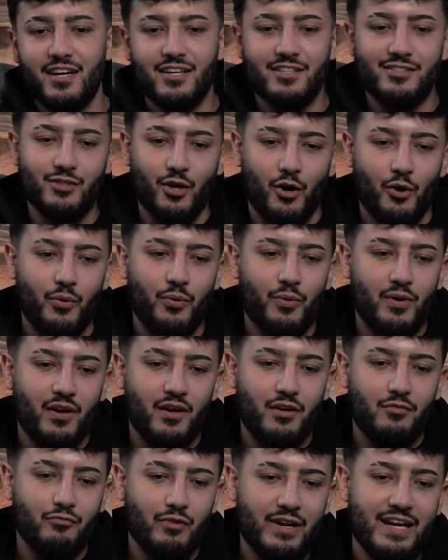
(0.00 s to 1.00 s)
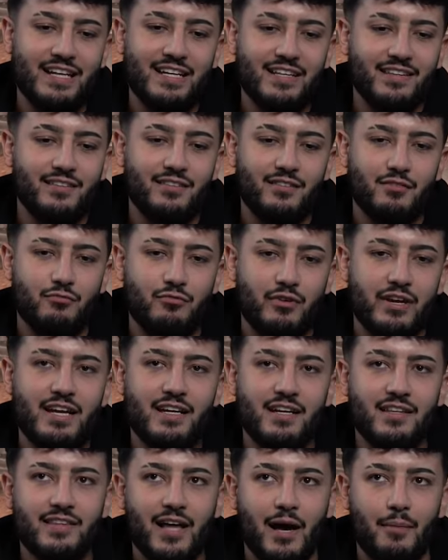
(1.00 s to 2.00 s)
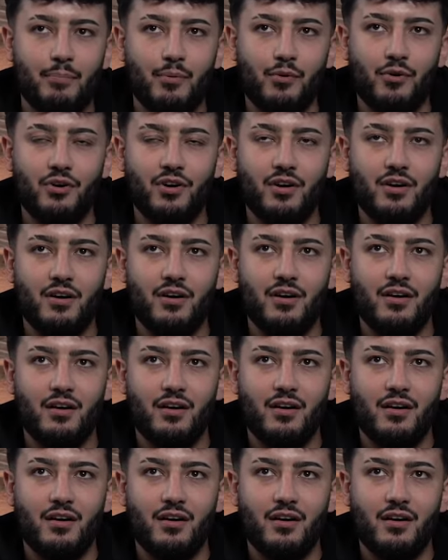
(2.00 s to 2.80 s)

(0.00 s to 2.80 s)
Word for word: So reading, reading that book,